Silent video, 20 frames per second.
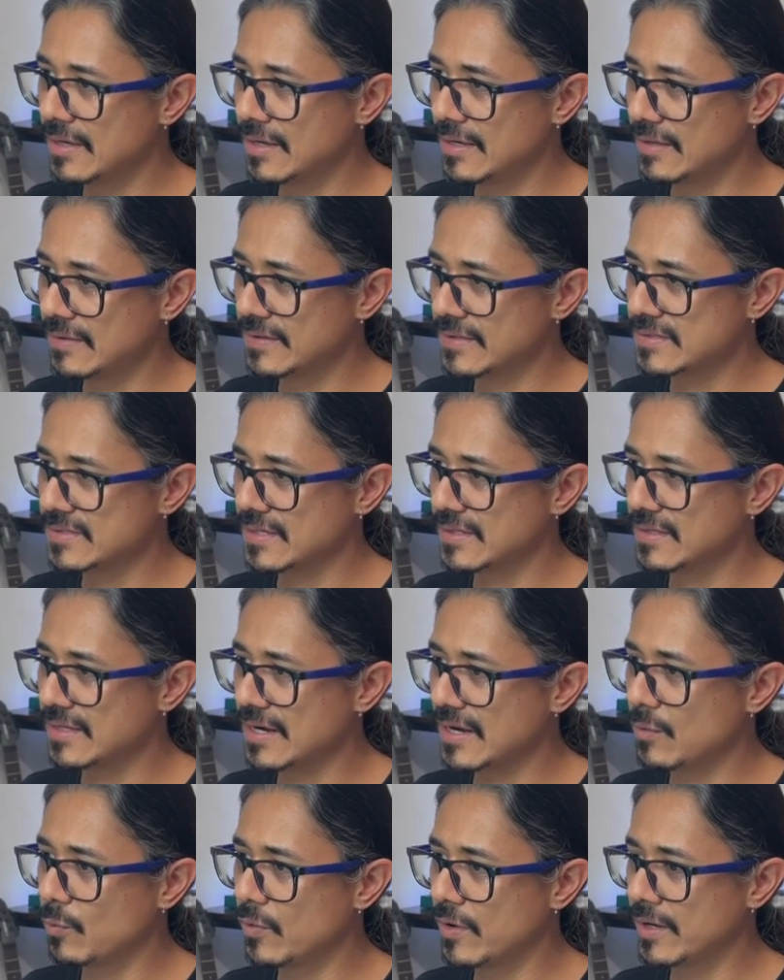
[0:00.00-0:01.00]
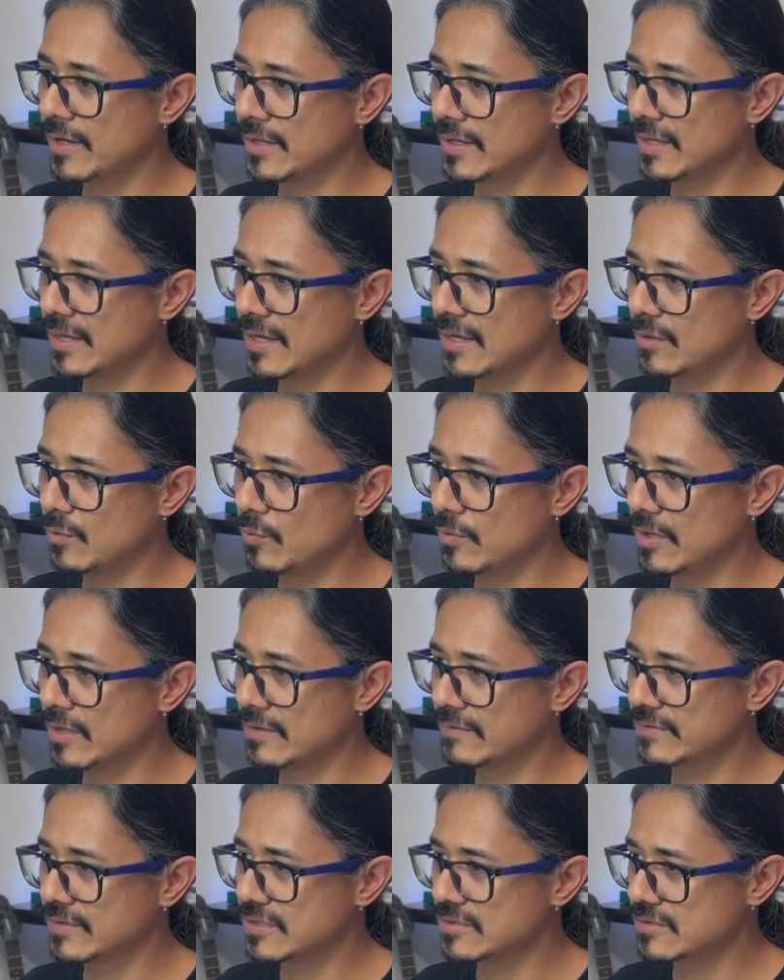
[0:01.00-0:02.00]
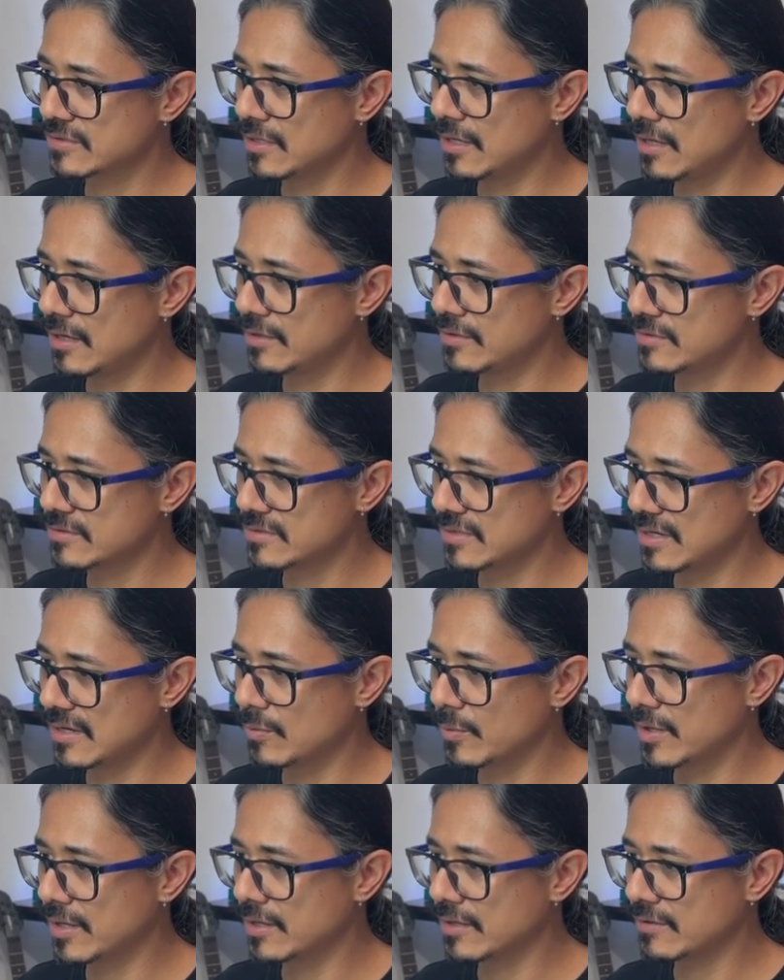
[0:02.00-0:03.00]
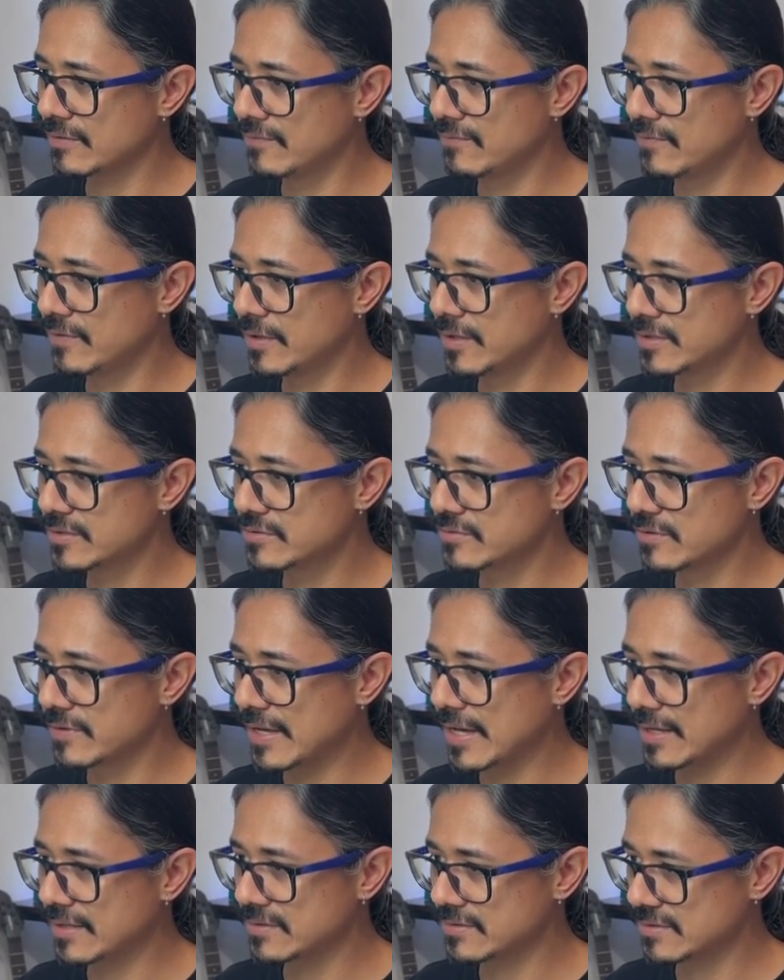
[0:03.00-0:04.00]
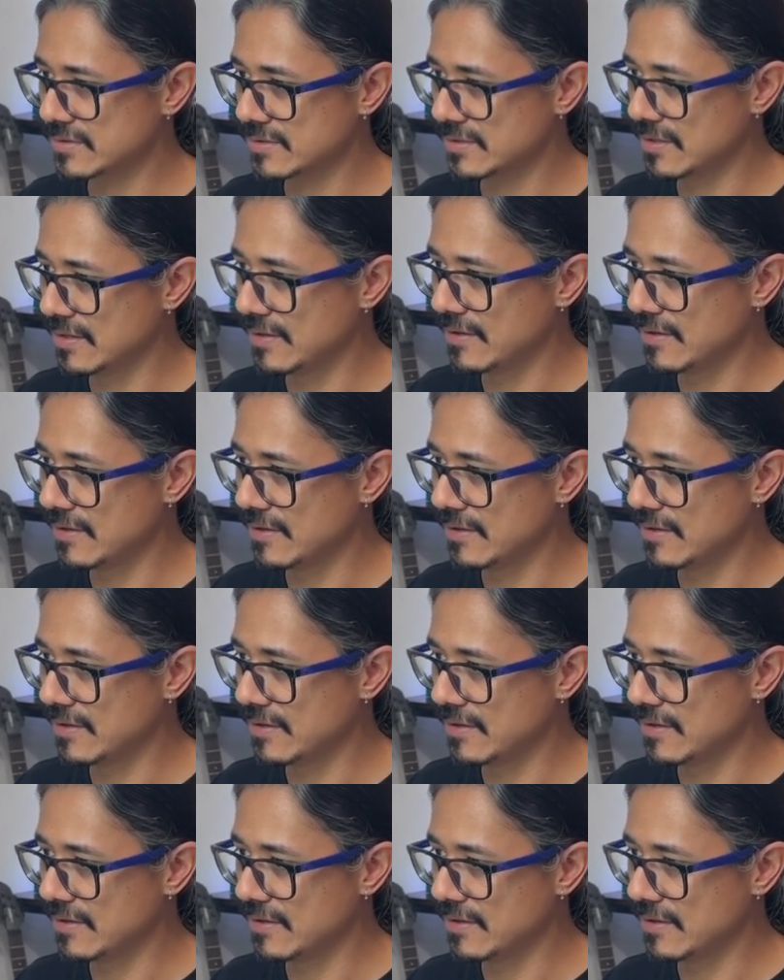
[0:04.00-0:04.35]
And let's say that I want to get one of these colors and I want to convert it to that